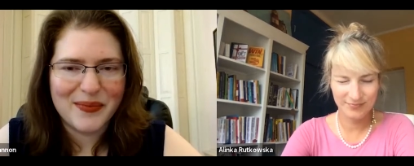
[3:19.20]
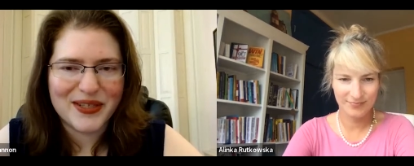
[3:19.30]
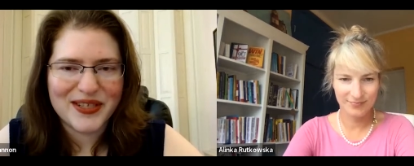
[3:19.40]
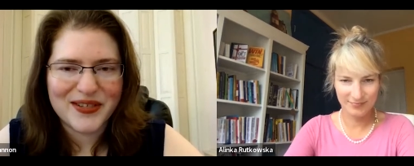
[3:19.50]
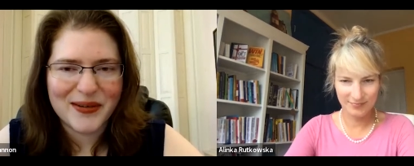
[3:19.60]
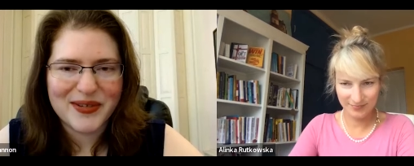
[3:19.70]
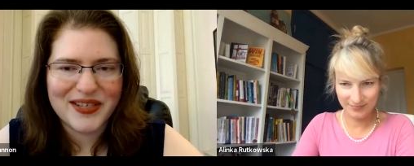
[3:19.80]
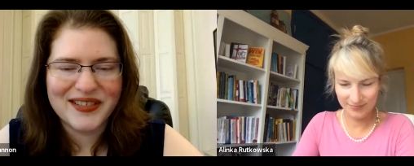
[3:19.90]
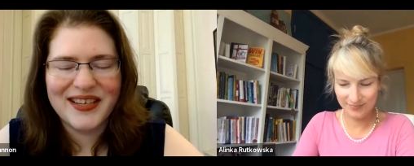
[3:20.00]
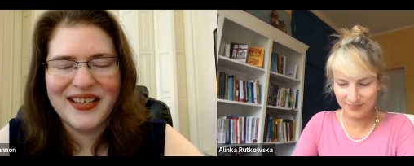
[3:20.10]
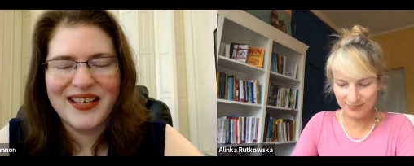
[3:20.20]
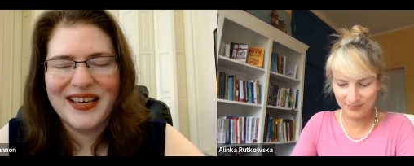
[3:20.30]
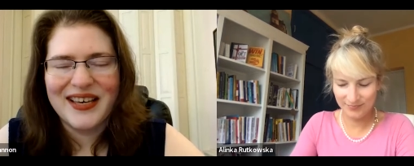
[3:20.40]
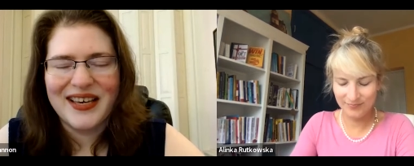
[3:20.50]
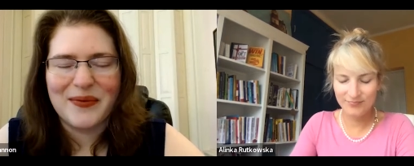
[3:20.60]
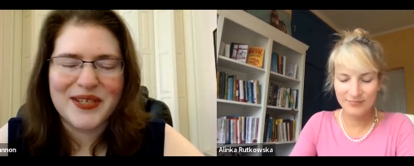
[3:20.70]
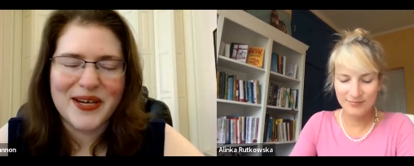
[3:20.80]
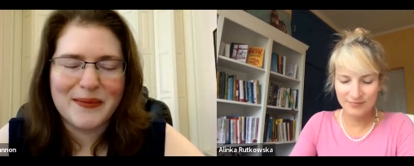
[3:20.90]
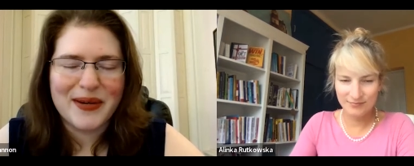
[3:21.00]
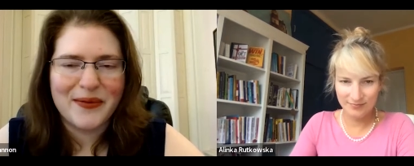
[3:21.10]
Speaker 1: book description. And we'll
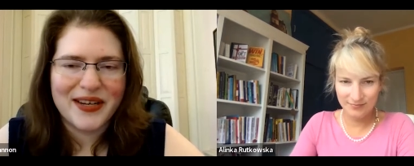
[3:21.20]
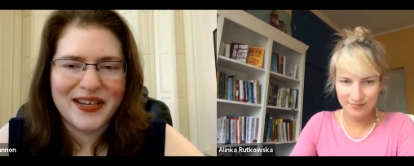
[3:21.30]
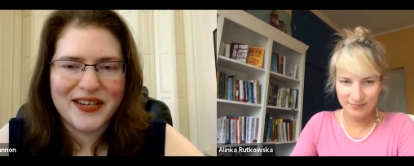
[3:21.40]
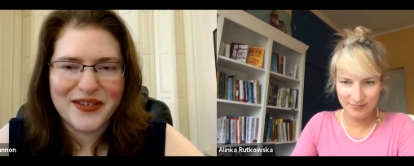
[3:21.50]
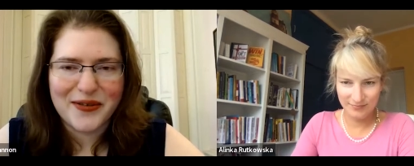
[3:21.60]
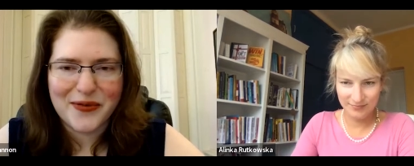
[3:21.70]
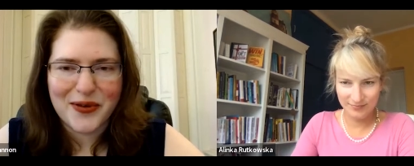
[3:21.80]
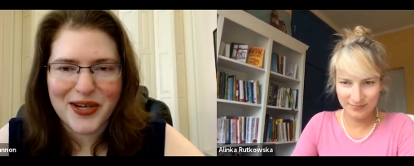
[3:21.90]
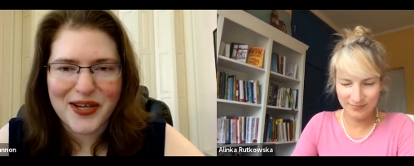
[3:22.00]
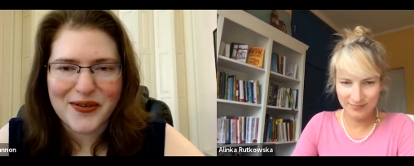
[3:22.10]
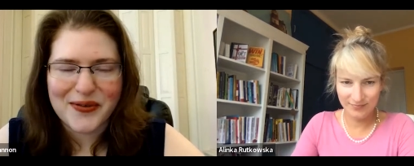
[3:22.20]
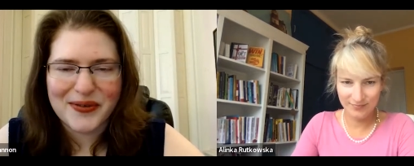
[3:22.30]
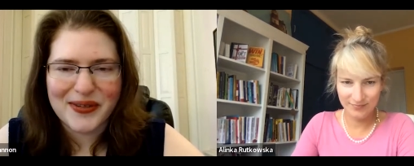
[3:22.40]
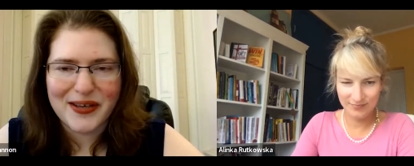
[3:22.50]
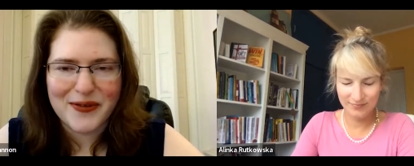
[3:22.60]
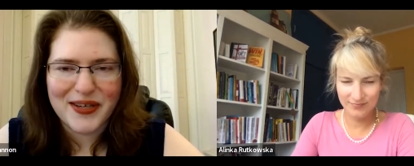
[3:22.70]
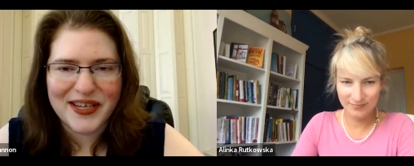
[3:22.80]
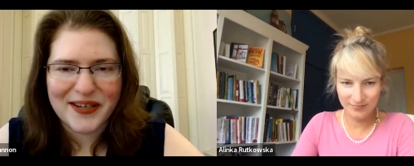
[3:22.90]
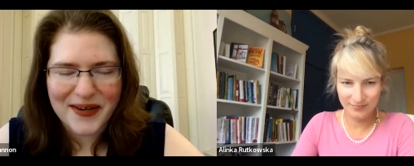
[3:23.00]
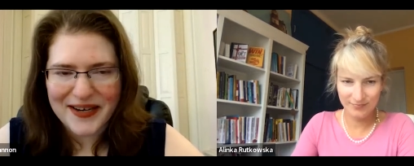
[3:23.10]
talk about what it can do for you if you
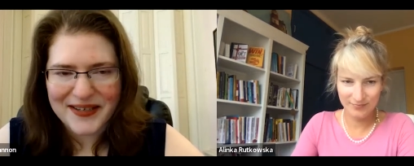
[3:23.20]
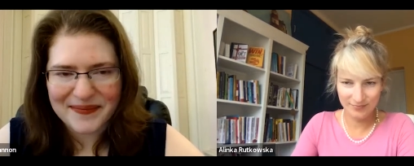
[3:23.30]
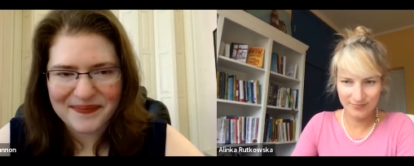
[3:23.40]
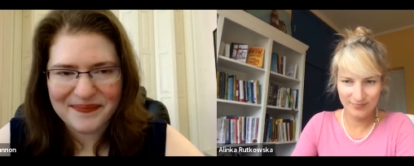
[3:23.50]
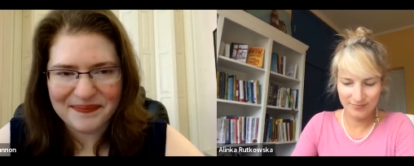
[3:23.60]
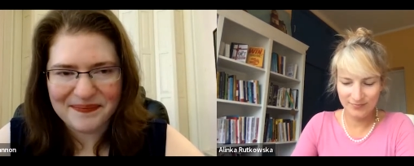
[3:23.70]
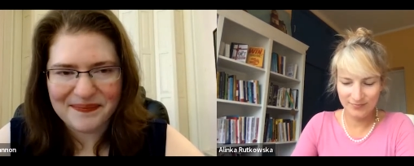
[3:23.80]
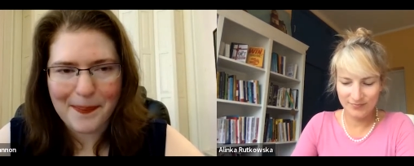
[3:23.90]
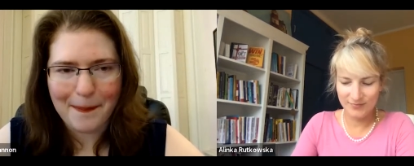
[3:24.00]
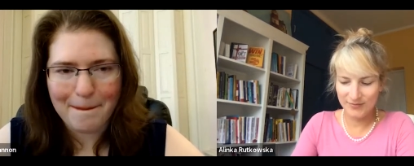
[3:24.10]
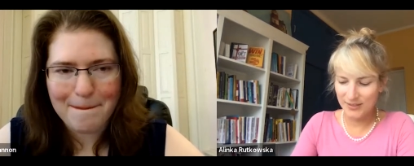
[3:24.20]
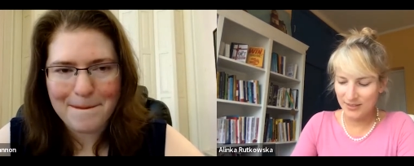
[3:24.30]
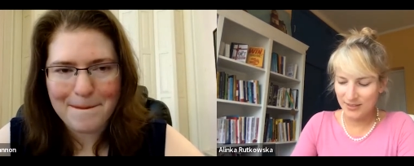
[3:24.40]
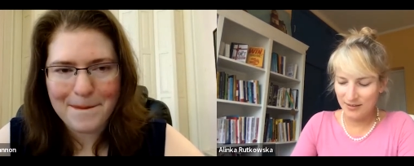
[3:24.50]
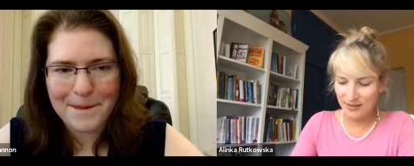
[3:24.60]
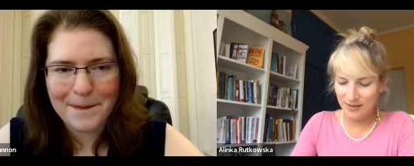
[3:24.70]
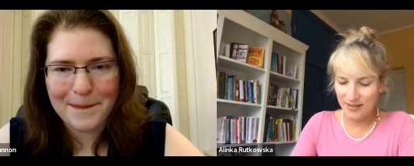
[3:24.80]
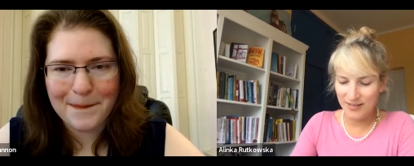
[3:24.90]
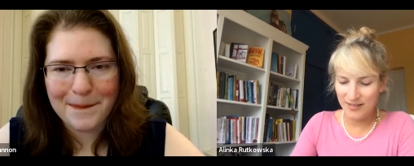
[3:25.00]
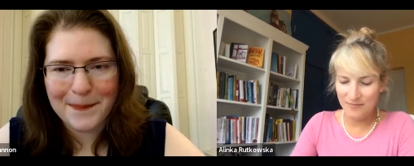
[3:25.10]
get it right.
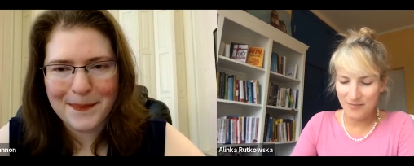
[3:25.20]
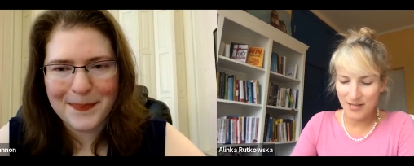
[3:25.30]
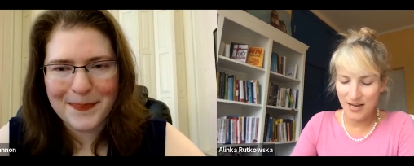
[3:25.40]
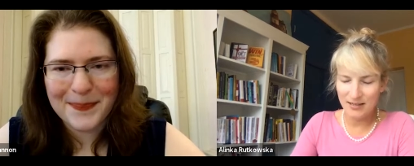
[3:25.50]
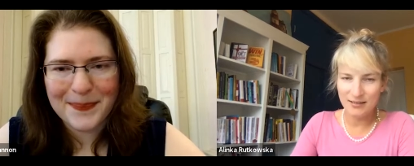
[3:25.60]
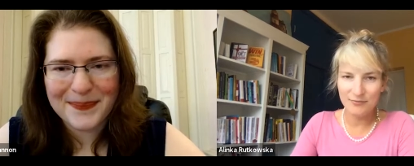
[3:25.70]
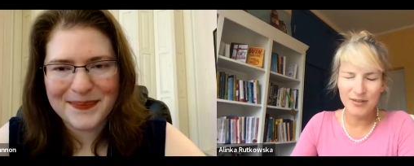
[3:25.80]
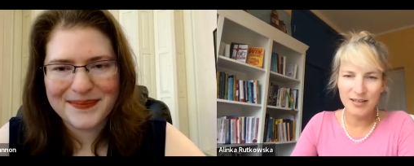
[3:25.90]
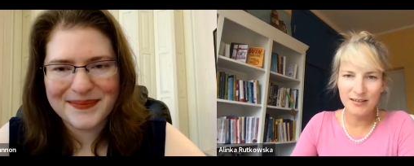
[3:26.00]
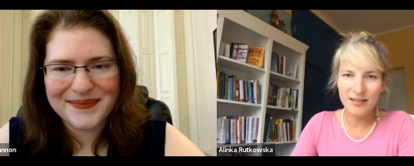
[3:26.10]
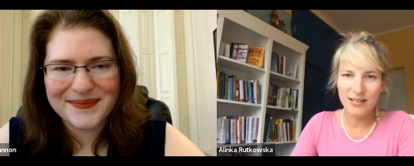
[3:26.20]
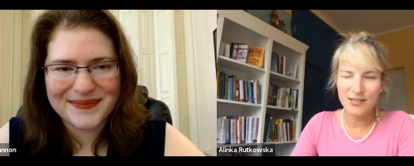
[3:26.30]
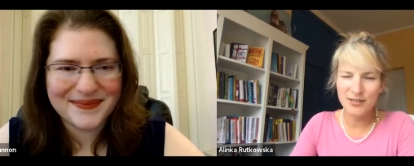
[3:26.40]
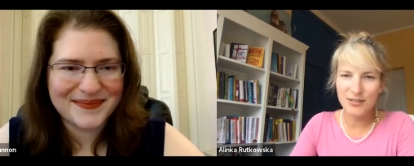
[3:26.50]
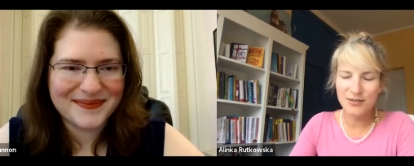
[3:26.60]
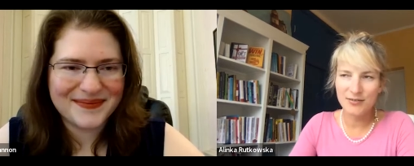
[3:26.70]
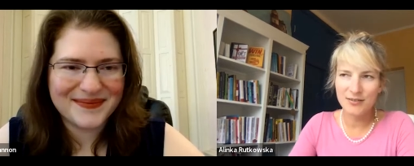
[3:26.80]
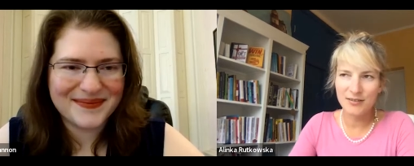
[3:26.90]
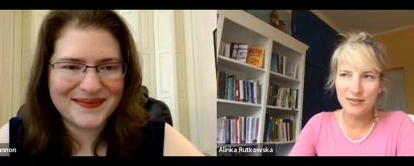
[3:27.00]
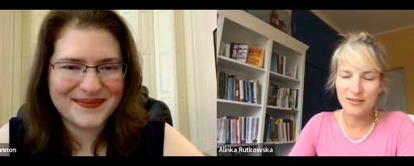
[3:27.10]
Speaker 2: Awesome. Yes, we like to
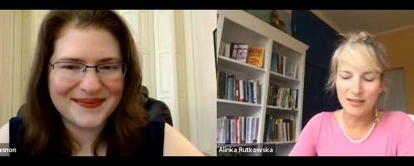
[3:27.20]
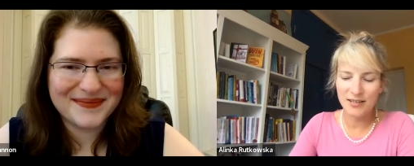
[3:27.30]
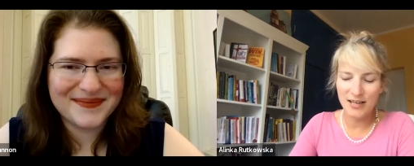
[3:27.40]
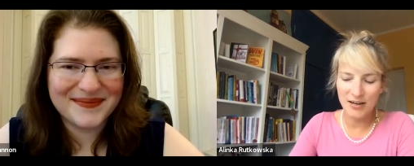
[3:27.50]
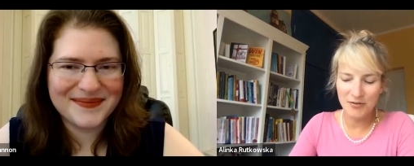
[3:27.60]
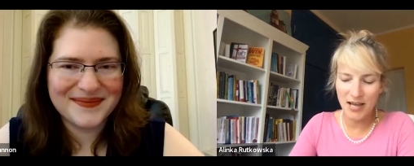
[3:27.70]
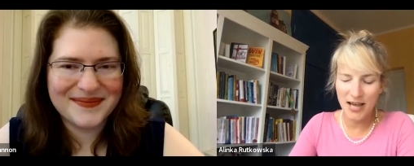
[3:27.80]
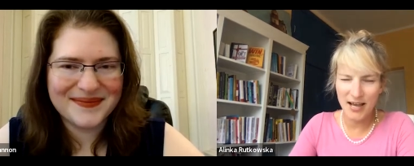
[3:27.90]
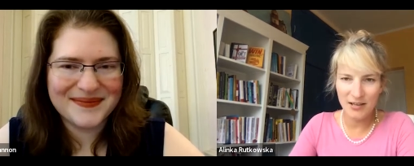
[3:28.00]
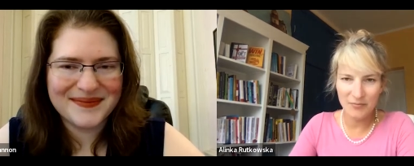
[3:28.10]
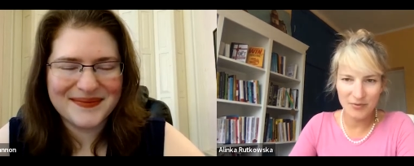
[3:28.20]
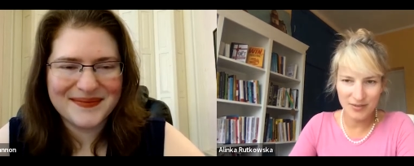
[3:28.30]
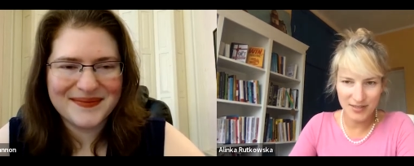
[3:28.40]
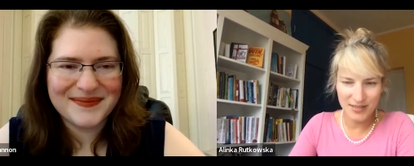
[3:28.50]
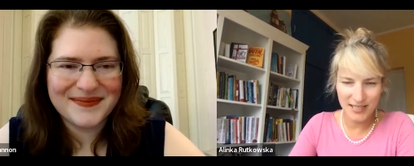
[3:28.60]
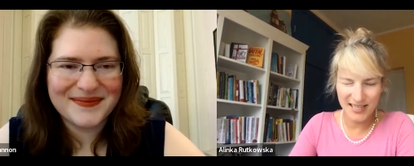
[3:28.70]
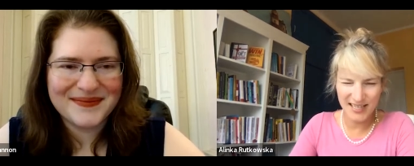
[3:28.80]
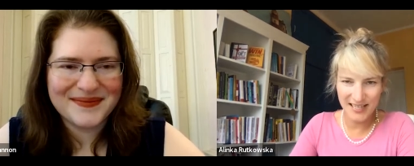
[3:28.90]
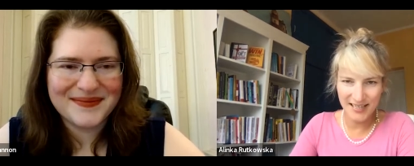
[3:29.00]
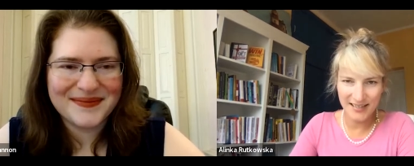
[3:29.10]
use the Gary Halbert
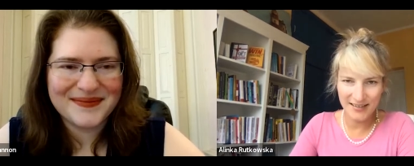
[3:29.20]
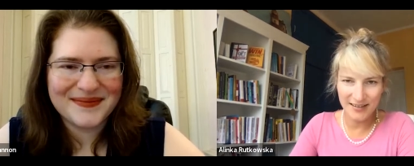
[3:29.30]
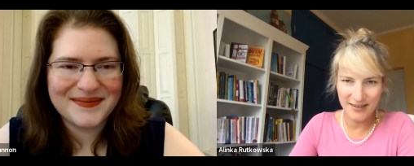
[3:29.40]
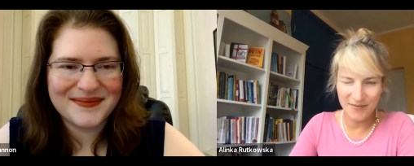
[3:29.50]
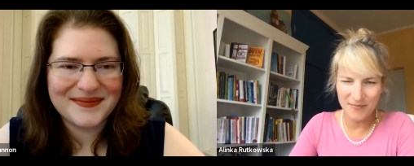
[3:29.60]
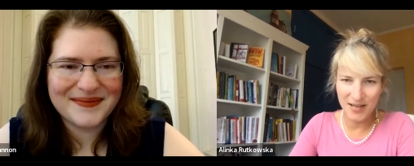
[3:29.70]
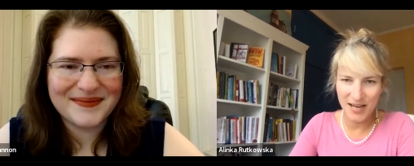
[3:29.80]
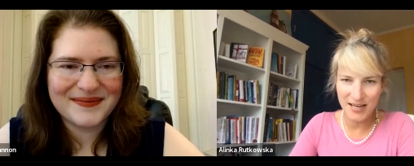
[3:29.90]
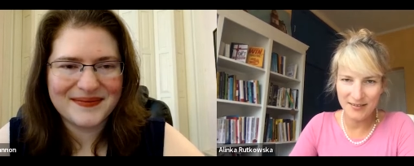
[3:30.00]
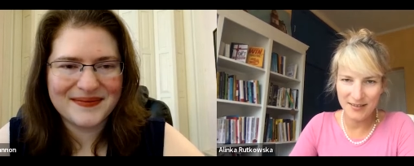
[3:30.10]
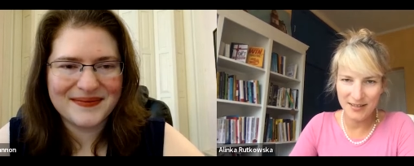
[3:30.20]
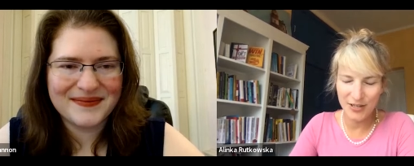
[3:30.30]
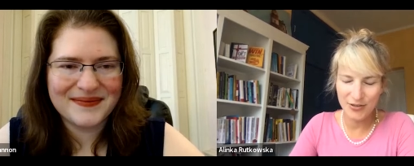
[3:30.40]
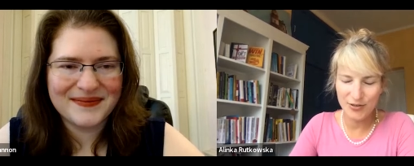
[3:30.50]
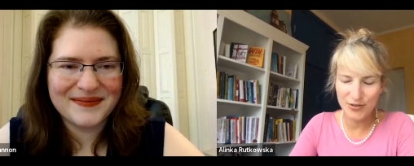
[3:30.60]
technique um, that he used